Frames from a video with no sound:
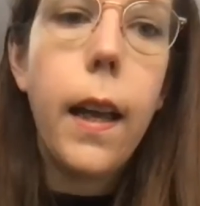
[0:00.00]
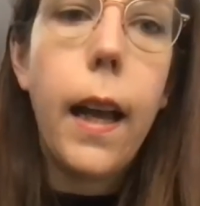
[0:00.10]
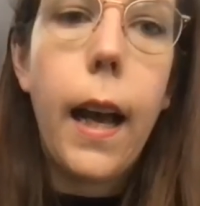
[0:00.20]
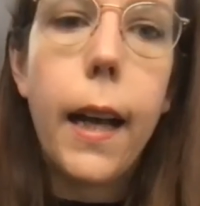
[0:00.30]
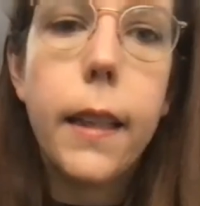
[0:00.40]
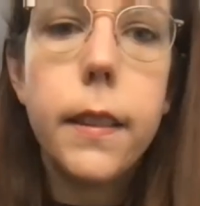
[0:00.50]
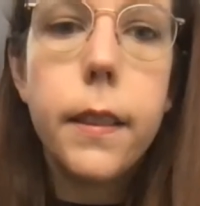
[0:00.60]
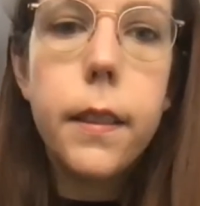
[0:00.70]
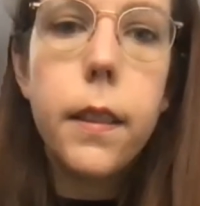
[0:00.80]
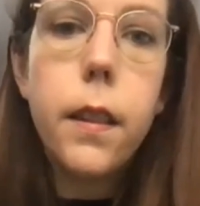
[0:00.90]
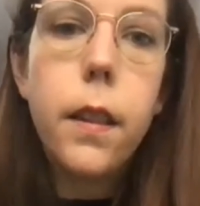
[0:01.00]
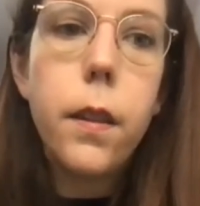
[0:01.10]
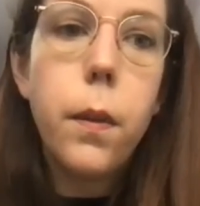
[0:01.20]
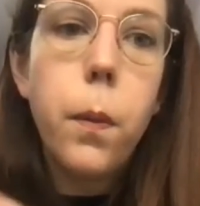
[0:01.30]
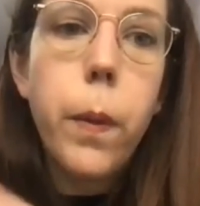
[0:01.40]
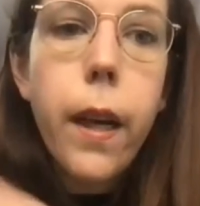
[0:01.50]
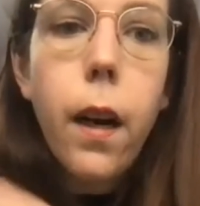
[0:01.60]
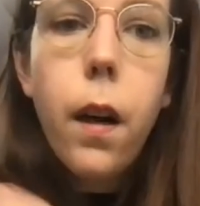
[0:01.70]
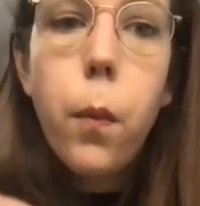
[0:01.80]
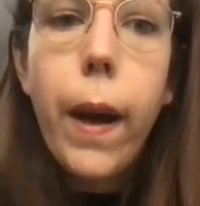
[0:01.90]
And we
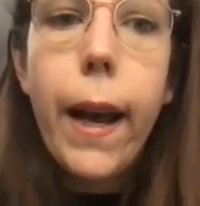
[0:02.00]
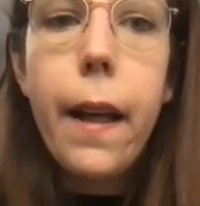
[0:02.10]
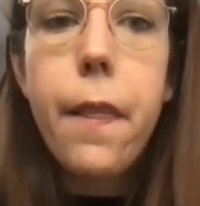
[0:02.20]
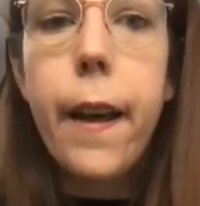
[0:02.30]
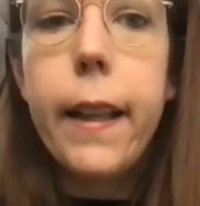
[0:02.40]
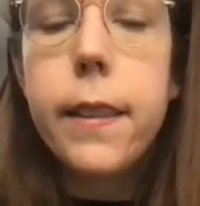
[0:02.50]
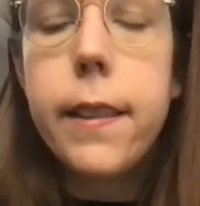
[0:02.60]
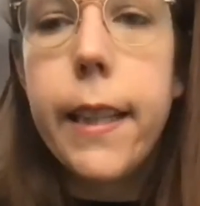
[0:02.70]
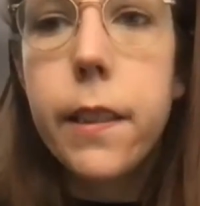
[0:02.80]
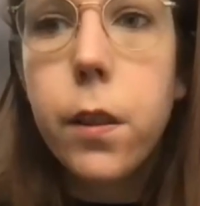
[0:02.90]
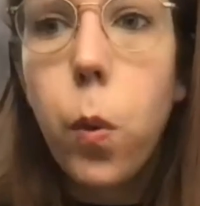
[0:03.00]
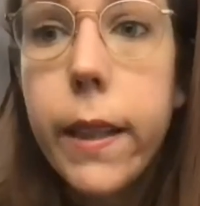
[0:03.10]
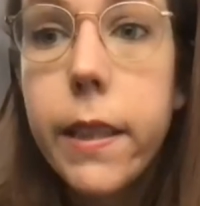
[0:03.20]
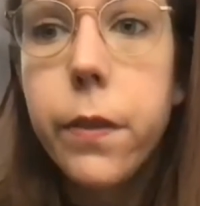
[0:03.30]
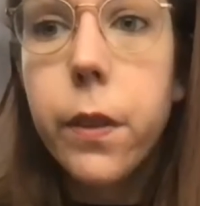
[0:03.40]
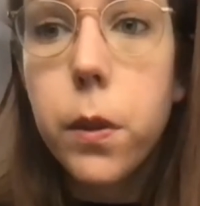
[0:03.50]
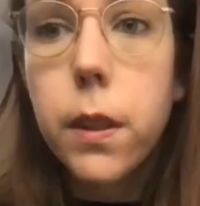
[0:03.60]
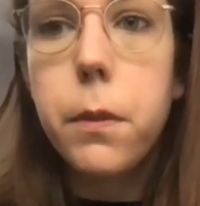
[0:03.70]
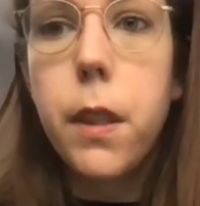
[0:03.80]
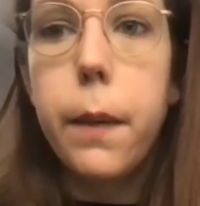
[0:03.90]
are aware that it's quite difficult
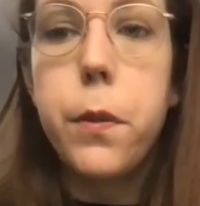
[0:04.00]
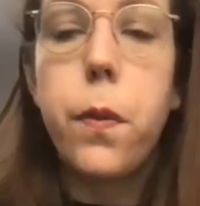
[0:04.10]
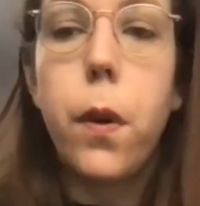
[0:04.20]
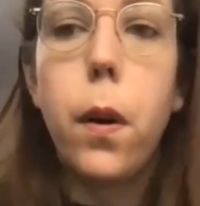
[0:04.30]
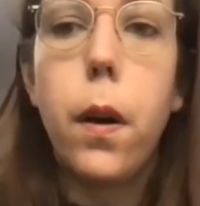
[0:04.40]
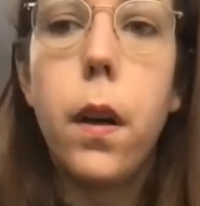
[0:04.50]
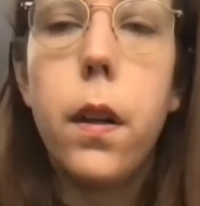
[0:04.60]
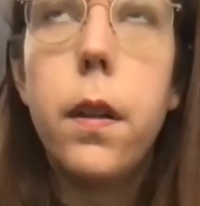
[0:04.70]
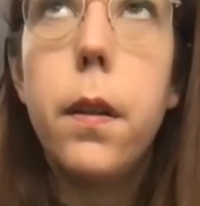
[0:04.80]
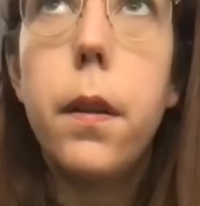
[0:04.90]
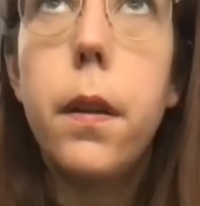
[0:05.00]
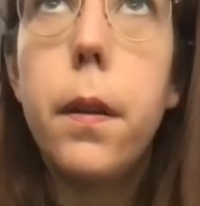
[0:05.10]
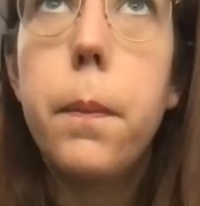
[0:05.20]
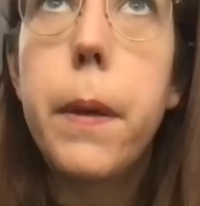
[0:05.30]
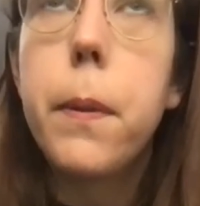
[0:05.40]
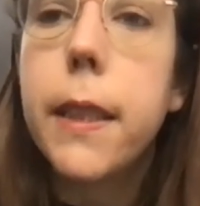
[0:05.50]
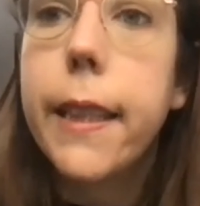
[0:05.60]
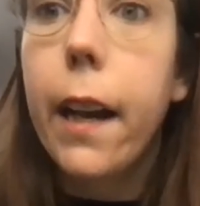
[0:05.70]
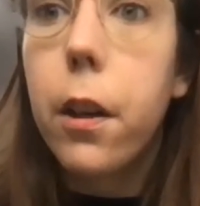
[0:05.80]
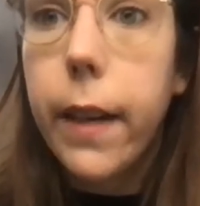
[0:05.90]
sometimes for people to
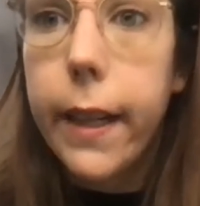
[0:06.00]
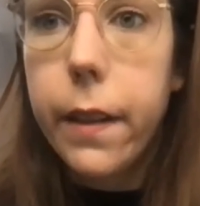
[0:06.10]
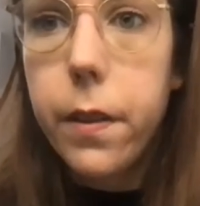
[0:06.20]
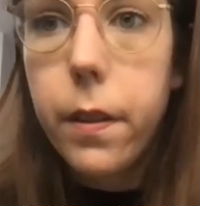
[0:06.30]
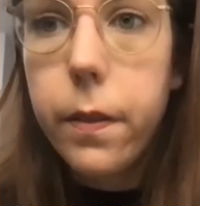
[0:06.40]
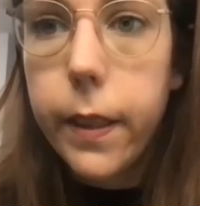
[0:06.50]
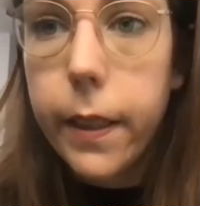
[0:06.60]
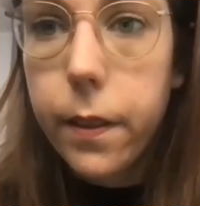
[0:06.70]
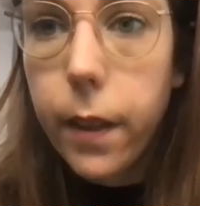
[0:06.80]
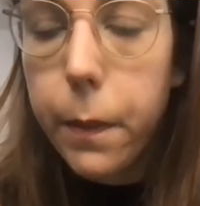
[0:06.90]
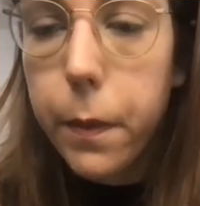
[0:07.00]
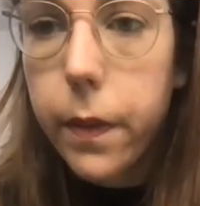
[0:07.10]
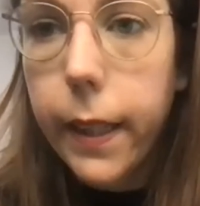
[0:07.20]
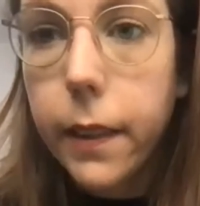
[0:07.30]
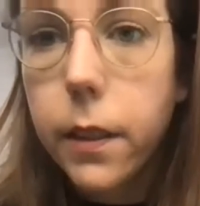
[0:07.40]
get credit for this type of thing.